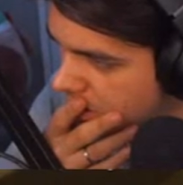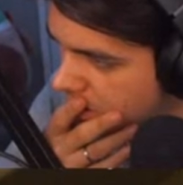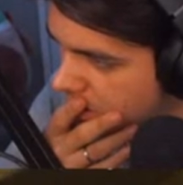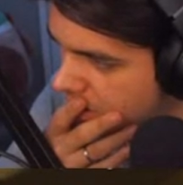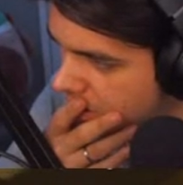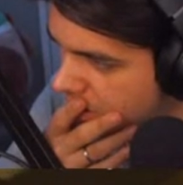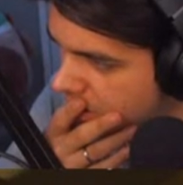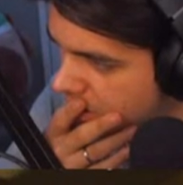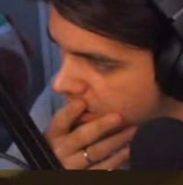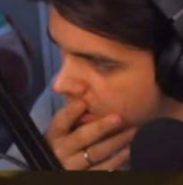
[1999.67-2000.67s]

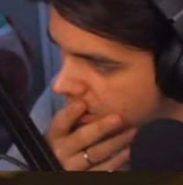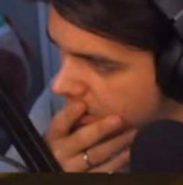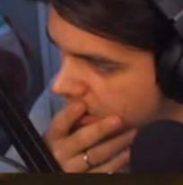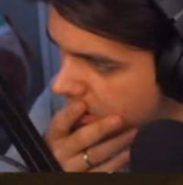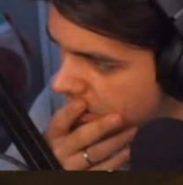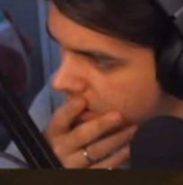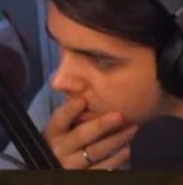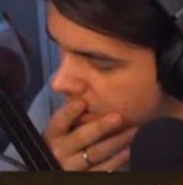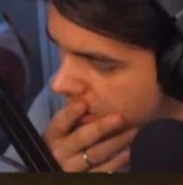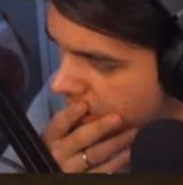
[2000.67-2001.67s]

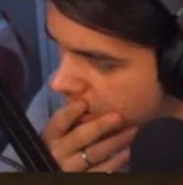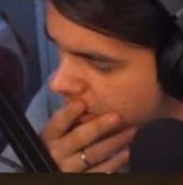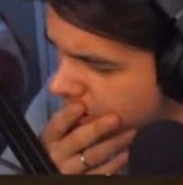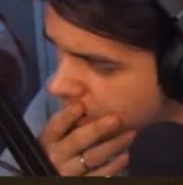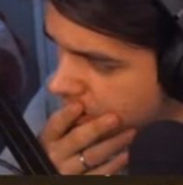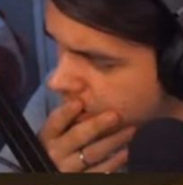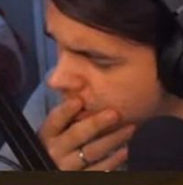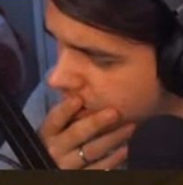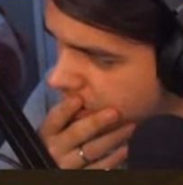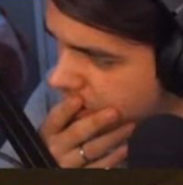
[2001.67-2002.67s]

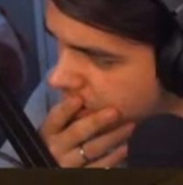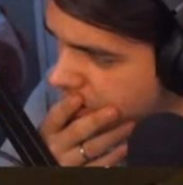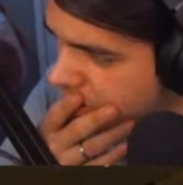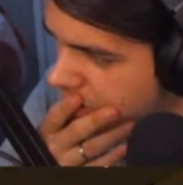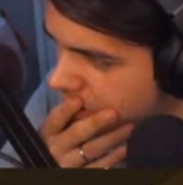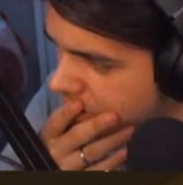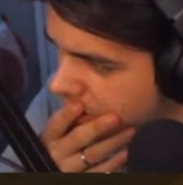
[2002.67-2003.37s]
(silence)